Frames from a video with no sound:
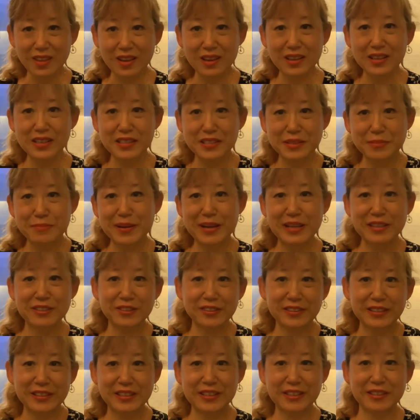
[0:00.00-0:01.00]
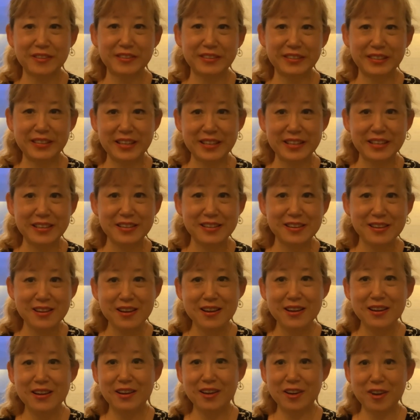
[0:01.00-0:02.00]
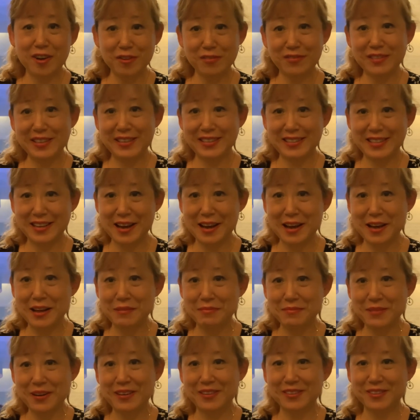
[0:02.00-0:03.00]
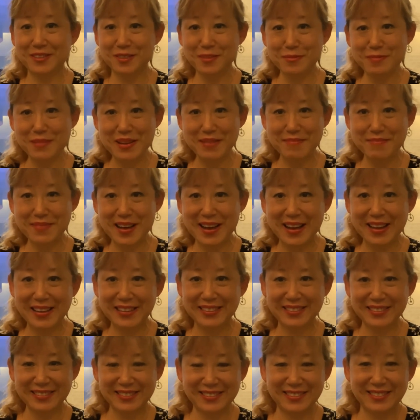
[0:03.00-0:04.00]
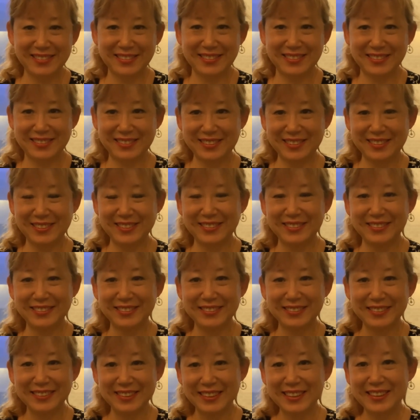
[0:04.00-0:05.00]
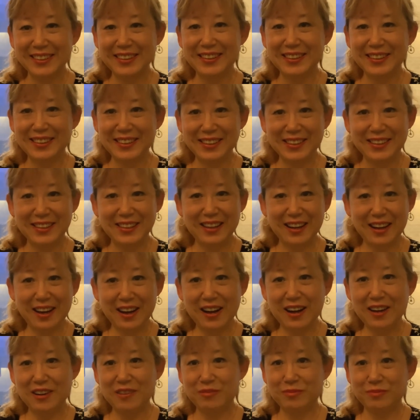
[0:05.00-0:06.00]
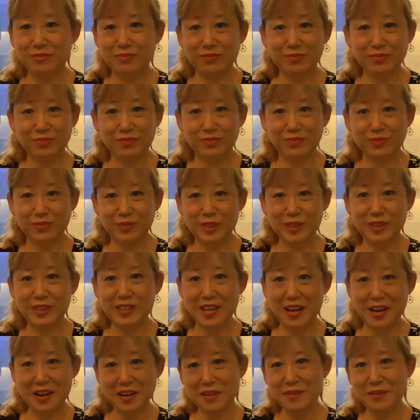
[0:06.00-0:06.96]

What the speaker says: especially currently COVID time, I'll do my best to talk